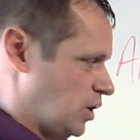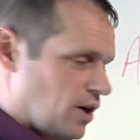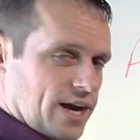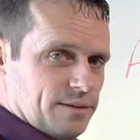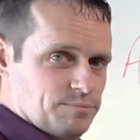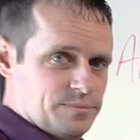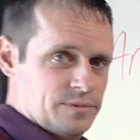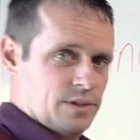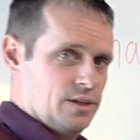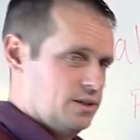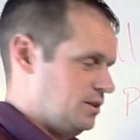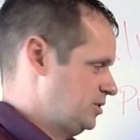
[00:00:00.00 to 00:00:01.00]
All right,
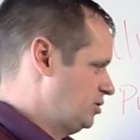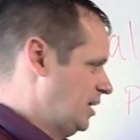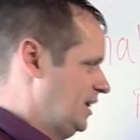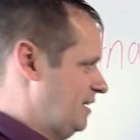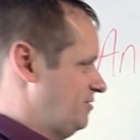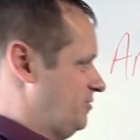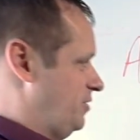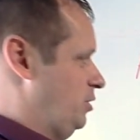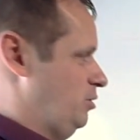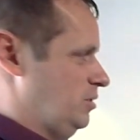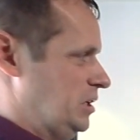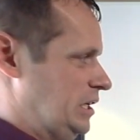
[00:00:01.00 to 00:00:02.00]
so I left a
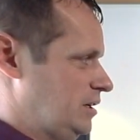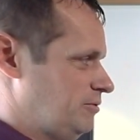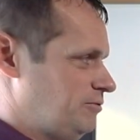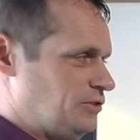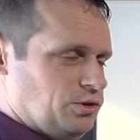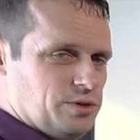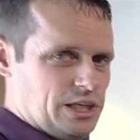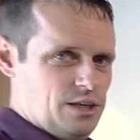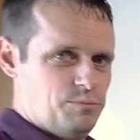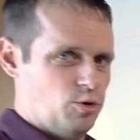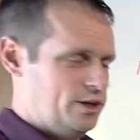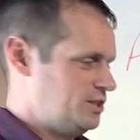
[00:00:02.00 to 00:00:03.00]
few
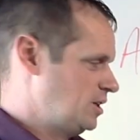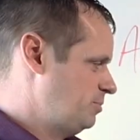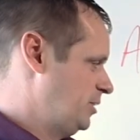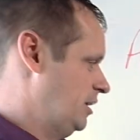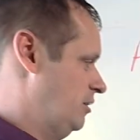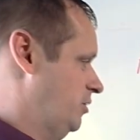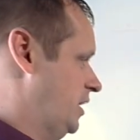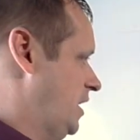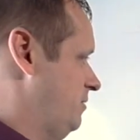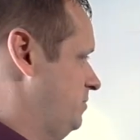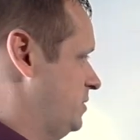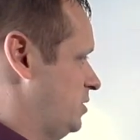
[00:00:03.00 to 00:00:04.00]
key points up here,
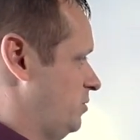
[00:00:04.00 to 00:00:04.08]
okay?